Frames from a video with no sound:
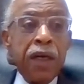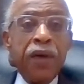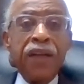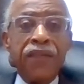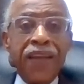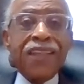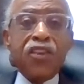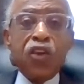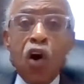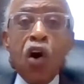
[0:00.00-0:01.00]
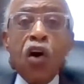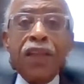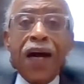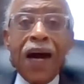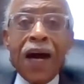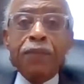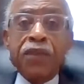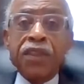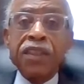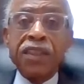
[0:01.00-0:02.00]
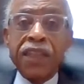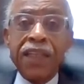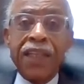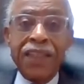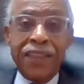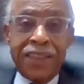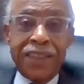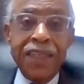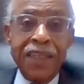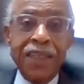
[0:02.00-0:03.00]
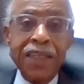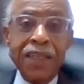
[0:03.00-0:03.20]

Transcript: But if that's all the options that they see,